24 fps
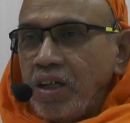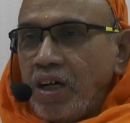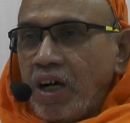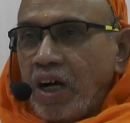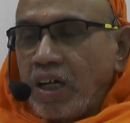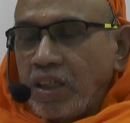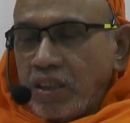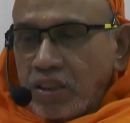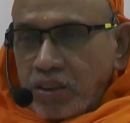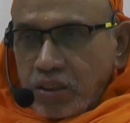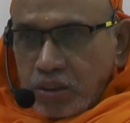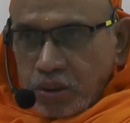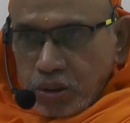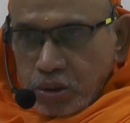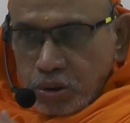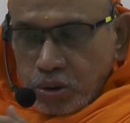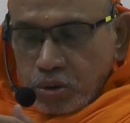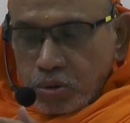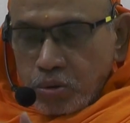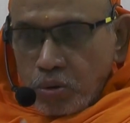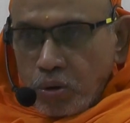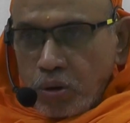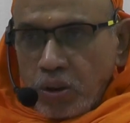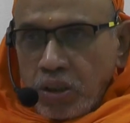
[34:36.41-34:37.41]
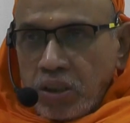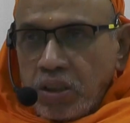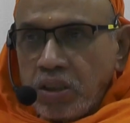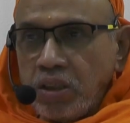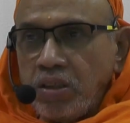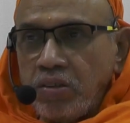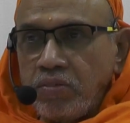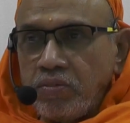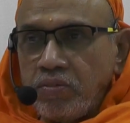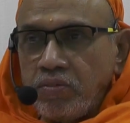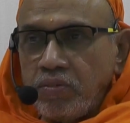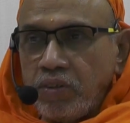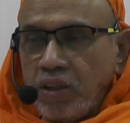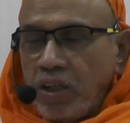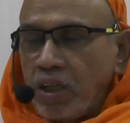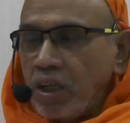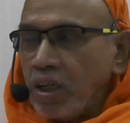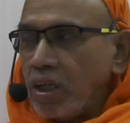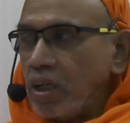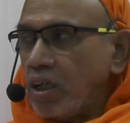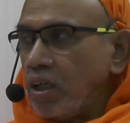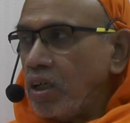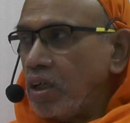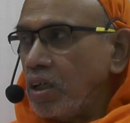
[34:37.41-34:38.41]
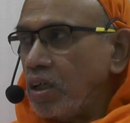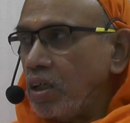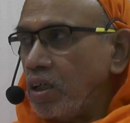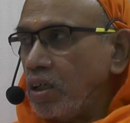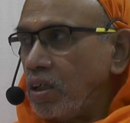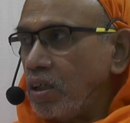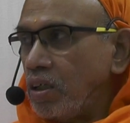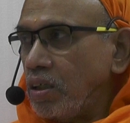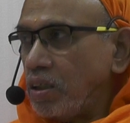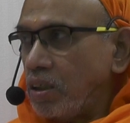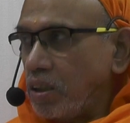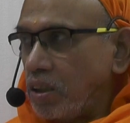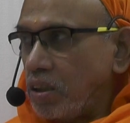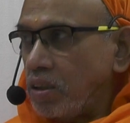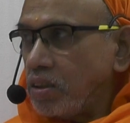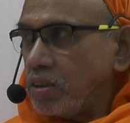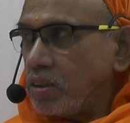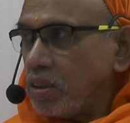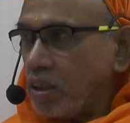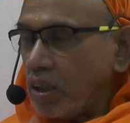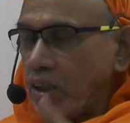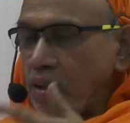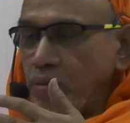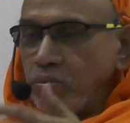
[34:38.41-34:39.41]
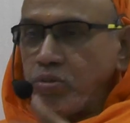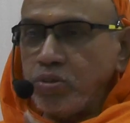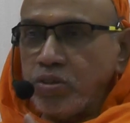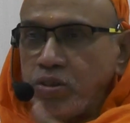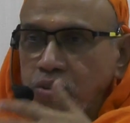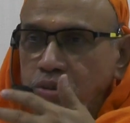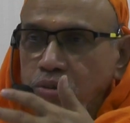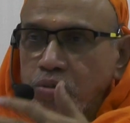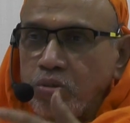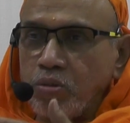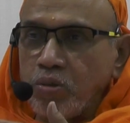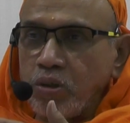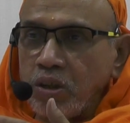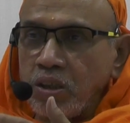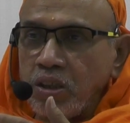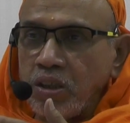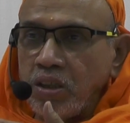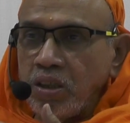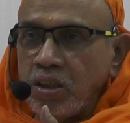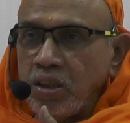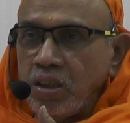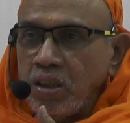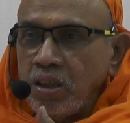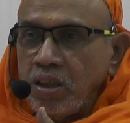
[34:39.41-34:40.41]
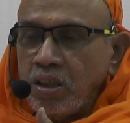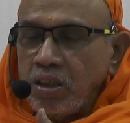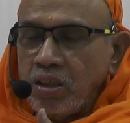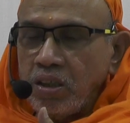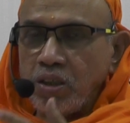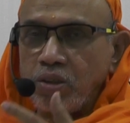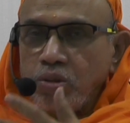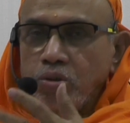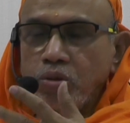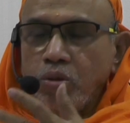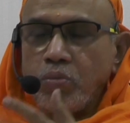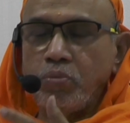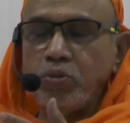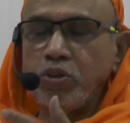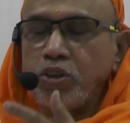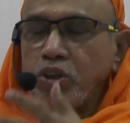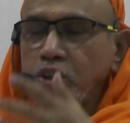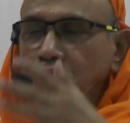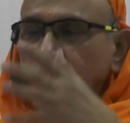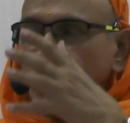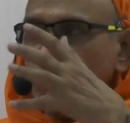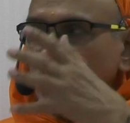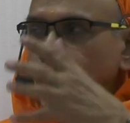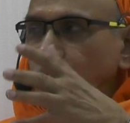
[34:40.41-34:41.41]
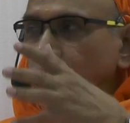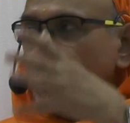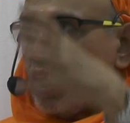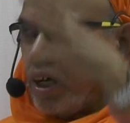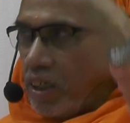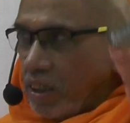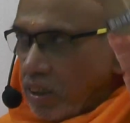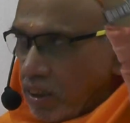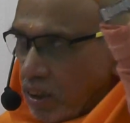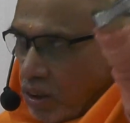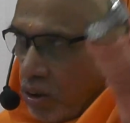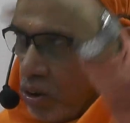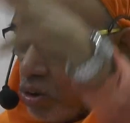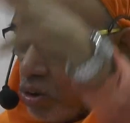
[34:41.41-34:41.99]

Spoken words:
And this story, where he describes the story, there is so much Karuna in that